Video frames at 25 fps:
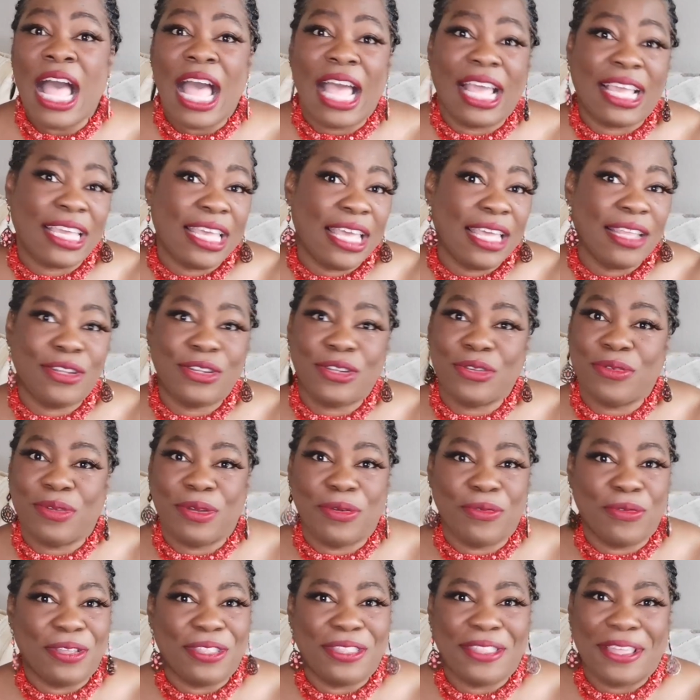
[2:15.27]
I can't do
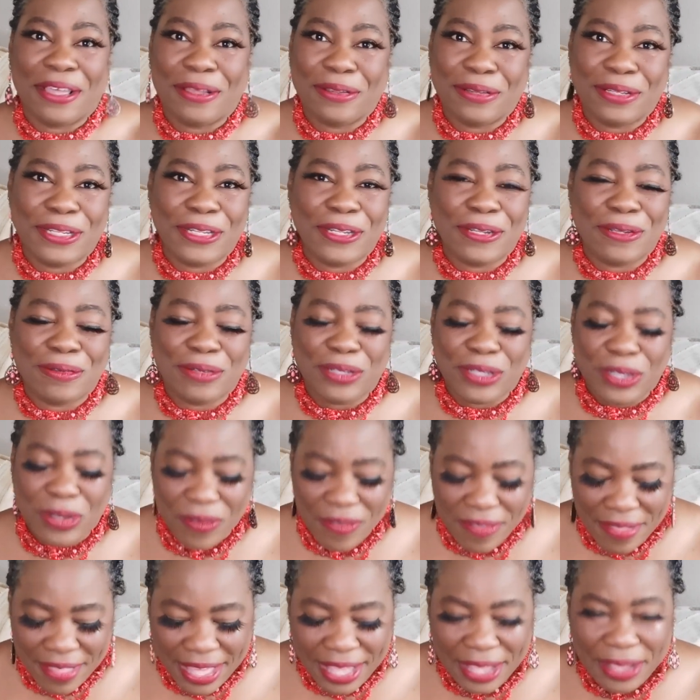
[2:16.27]
it without you,
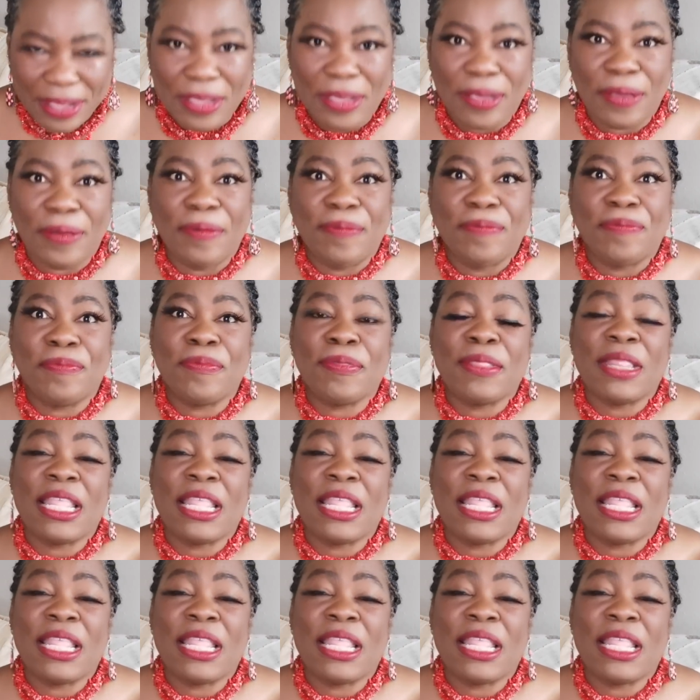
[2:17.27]
so thank you.